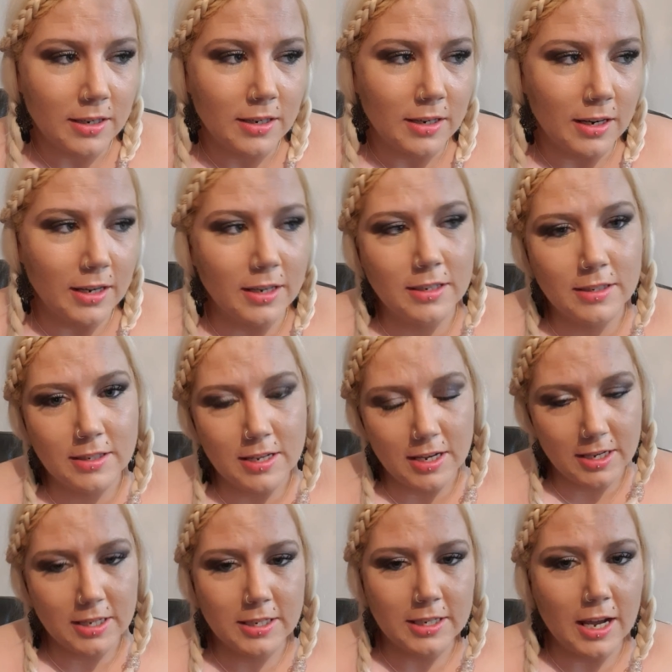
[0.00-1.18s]
like take
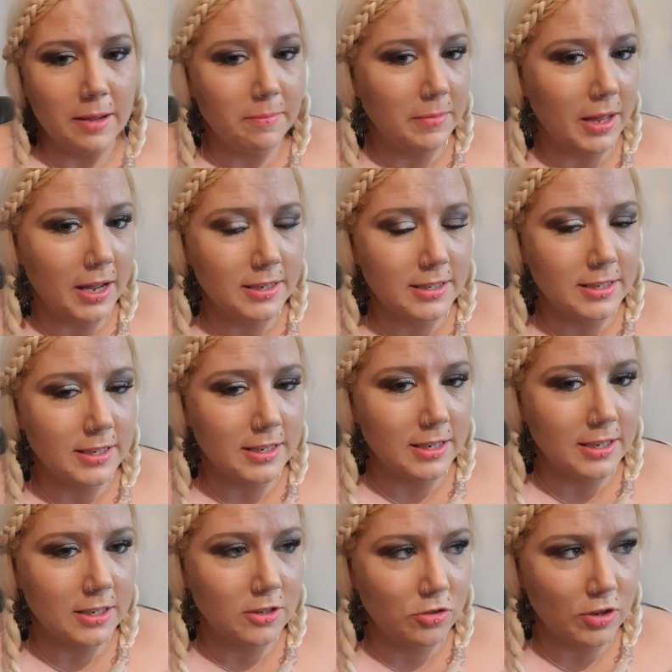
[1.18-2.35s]
your time then
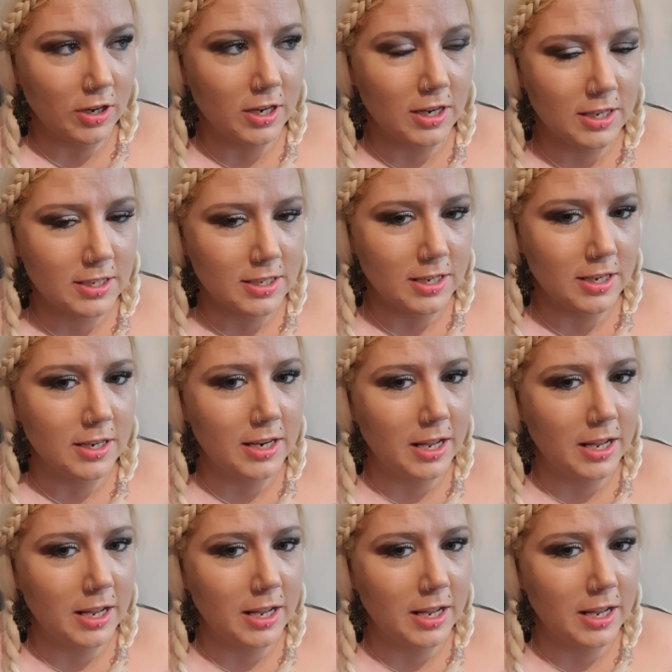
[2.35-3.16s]
to try and listen,